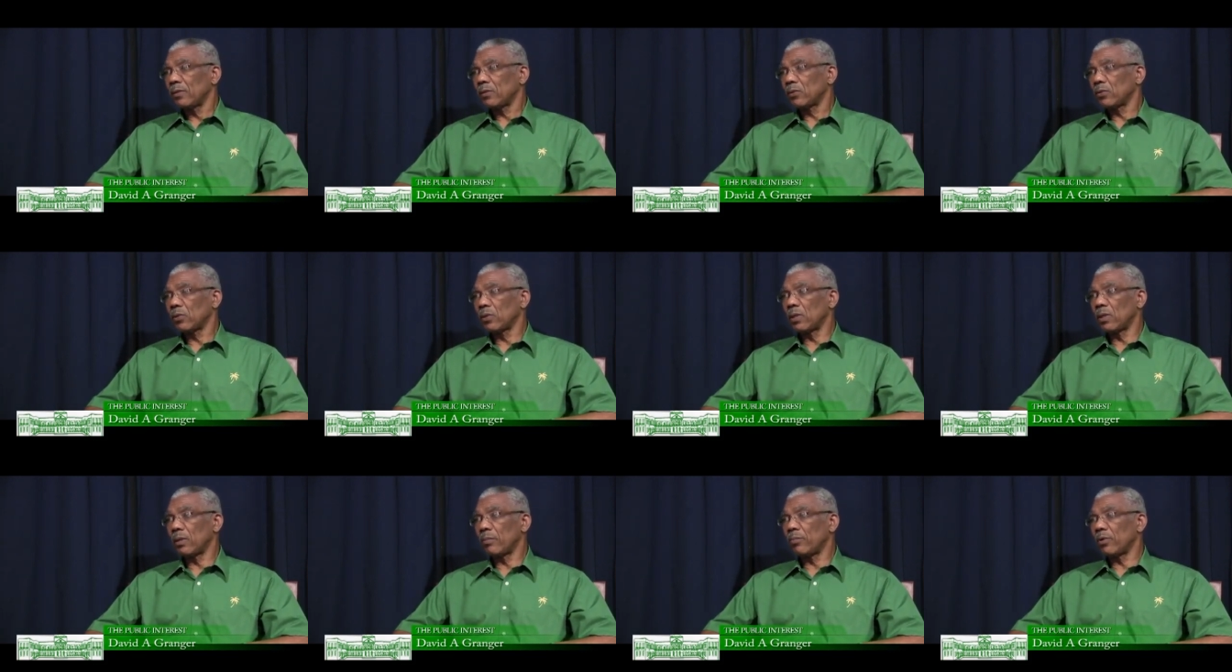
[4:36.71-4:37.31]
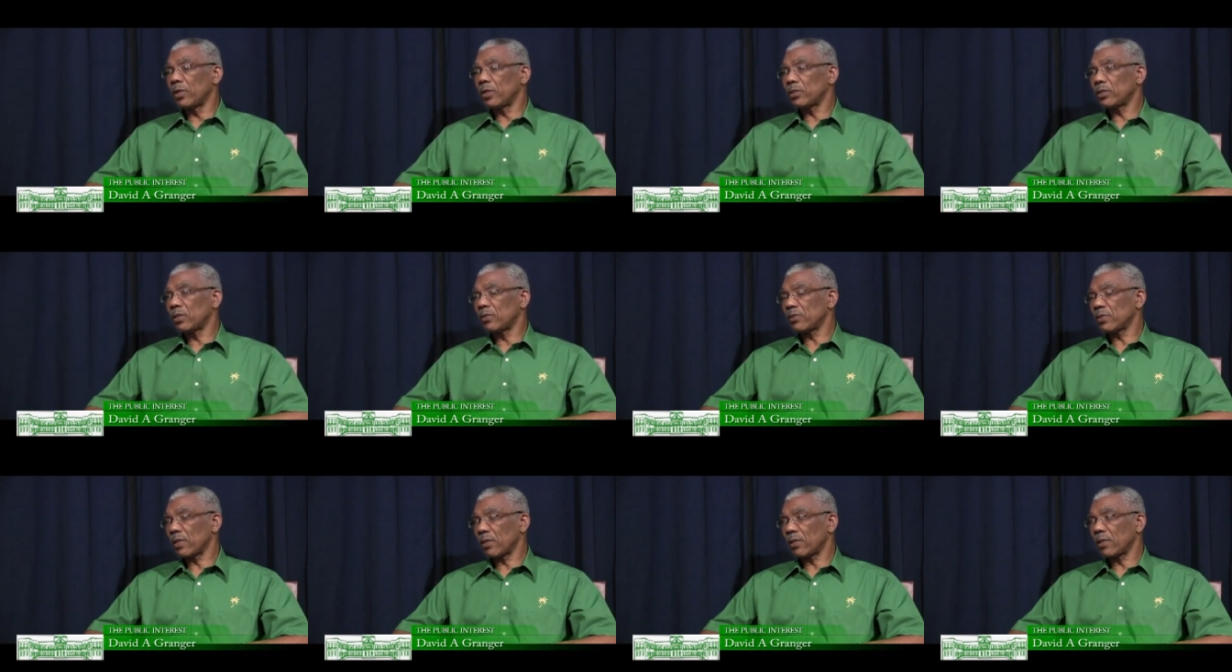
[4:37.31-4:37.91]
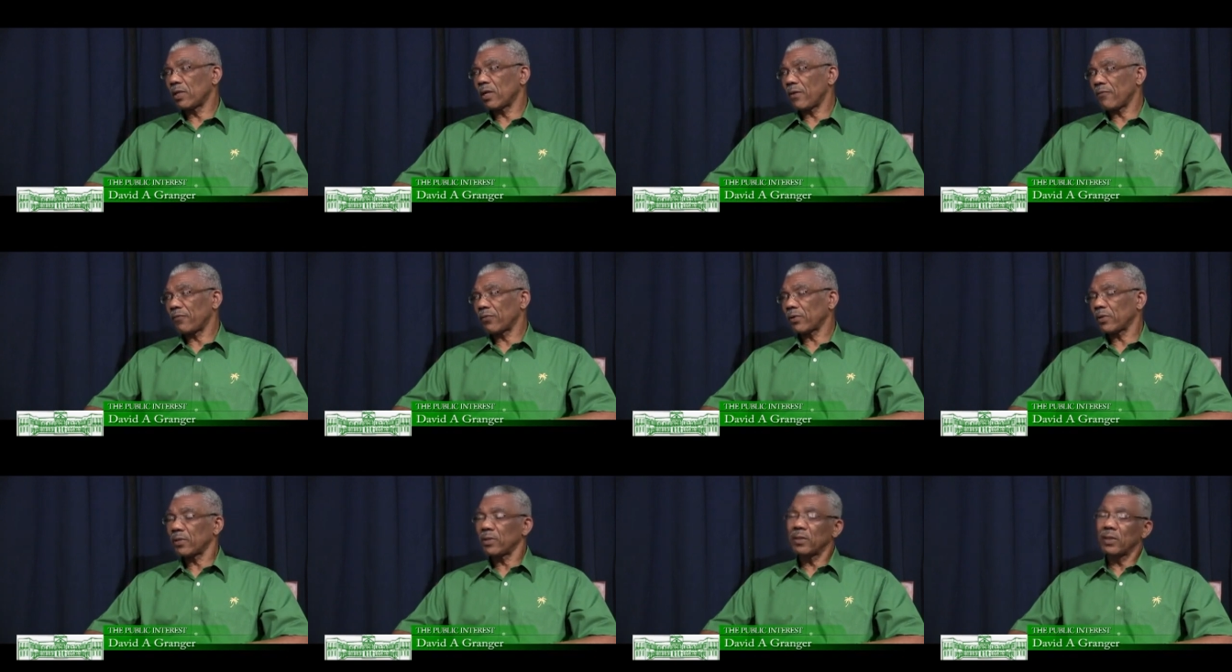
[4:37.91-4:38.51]
to the liberation of Southern
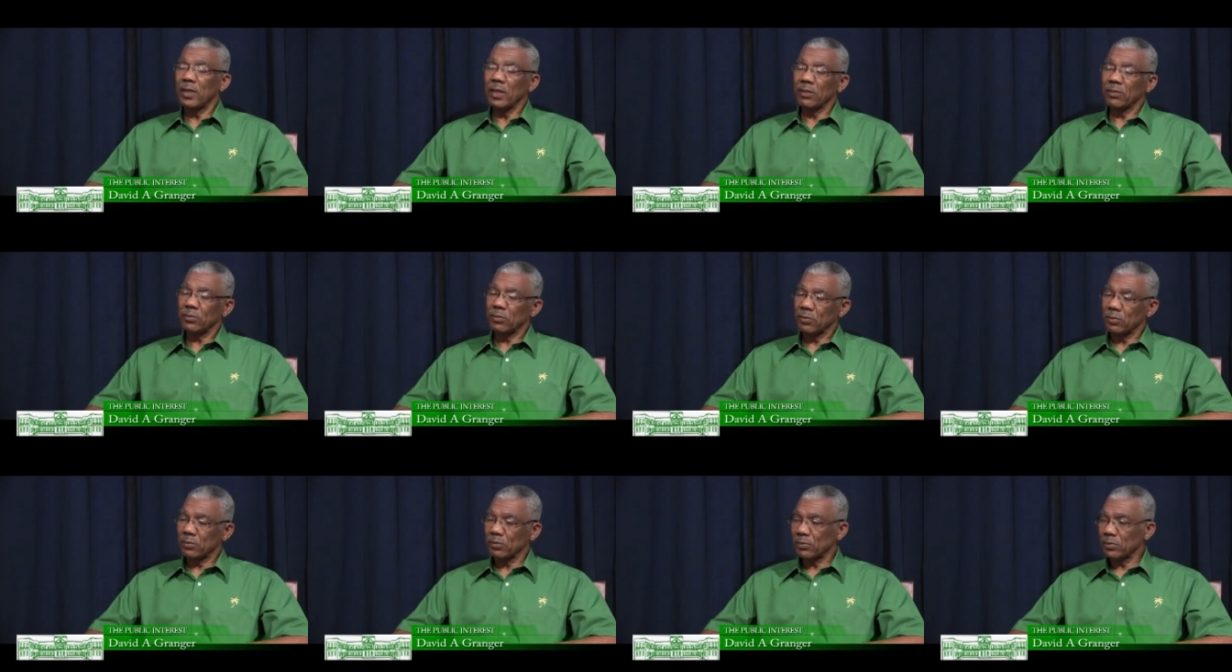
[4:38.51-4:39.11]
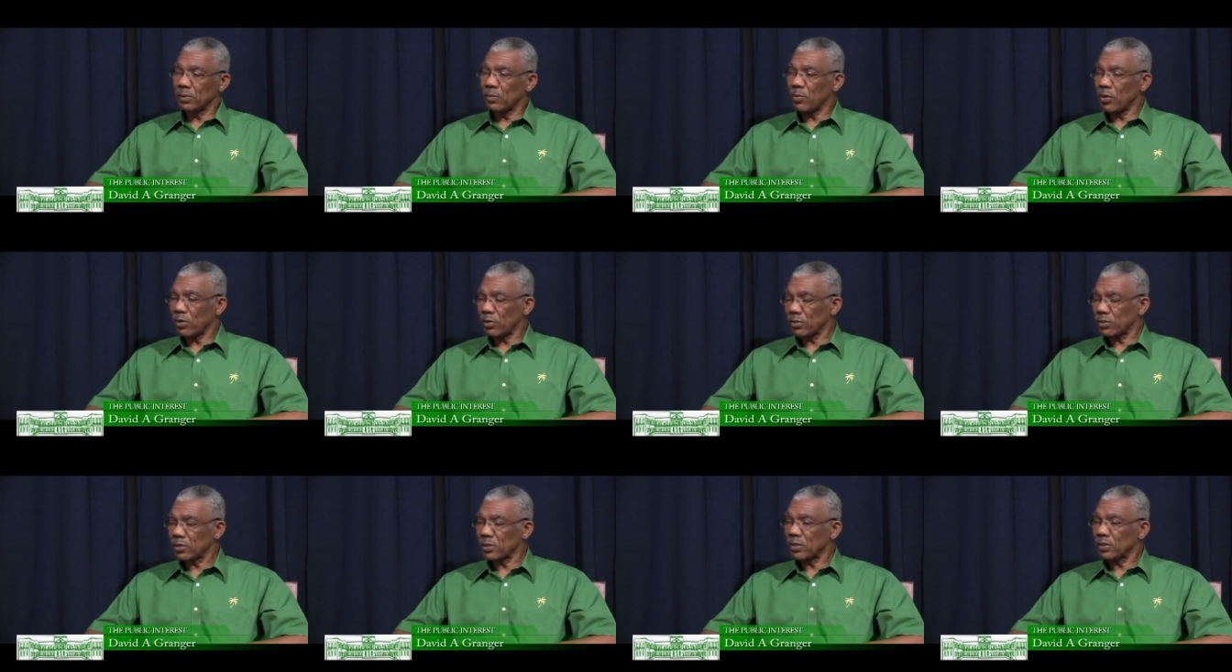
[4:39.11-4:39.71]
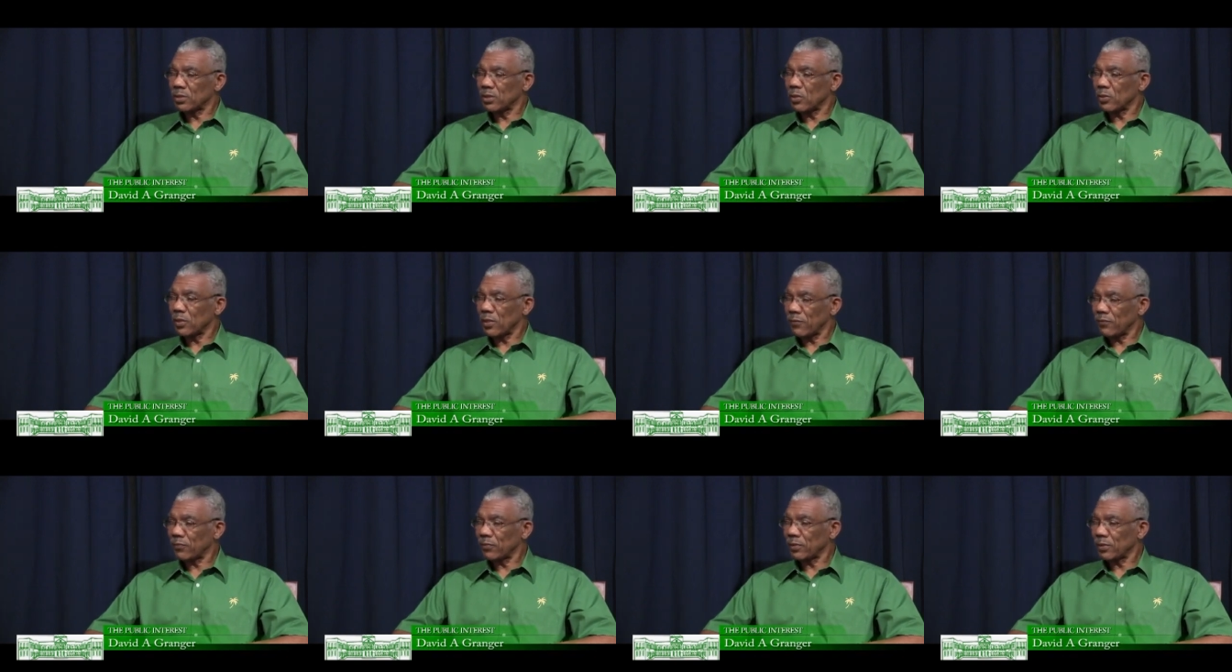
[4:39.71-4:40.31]
Africa and to democracy in South
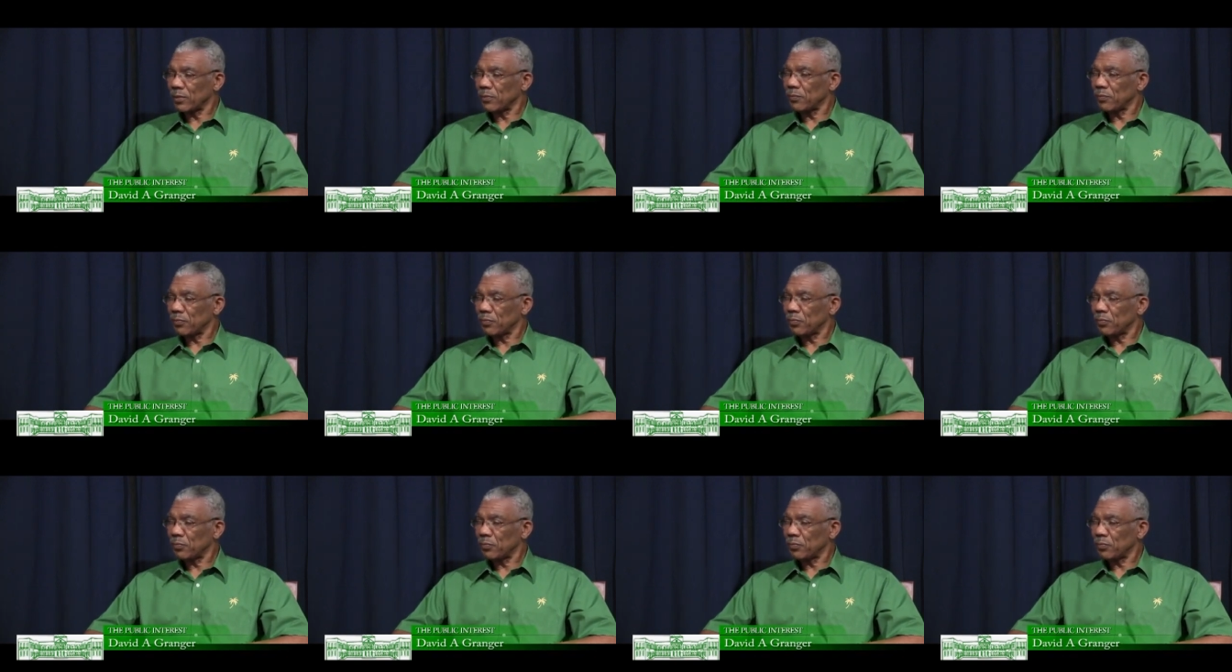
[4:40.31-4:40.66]
Africa.